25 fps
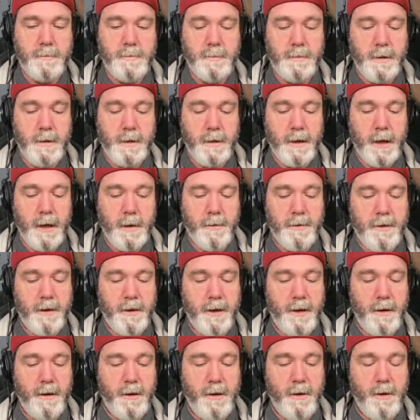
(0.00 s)
along with
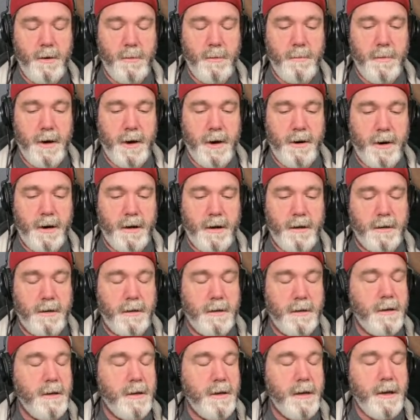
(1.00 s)
the
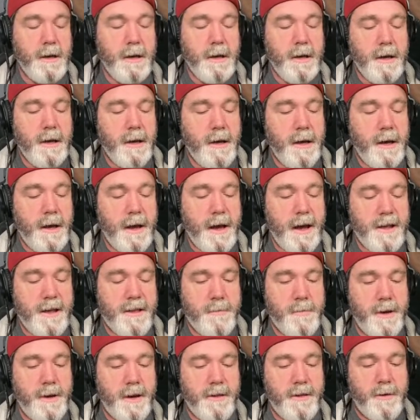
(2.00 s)
numerical
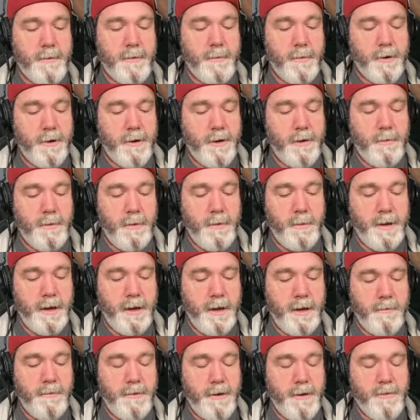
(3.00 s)
aspects of where you will
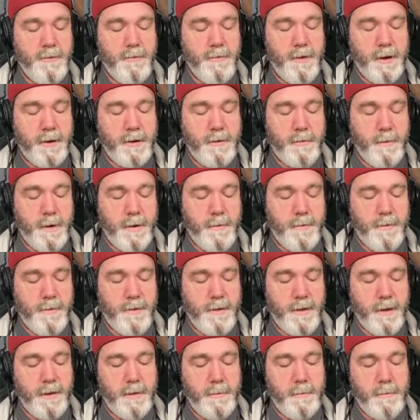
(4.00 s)
be venturing to
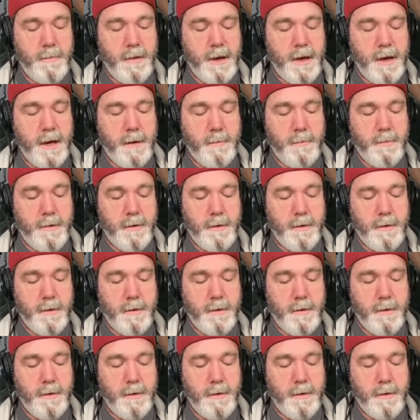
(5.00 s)
reference on the map.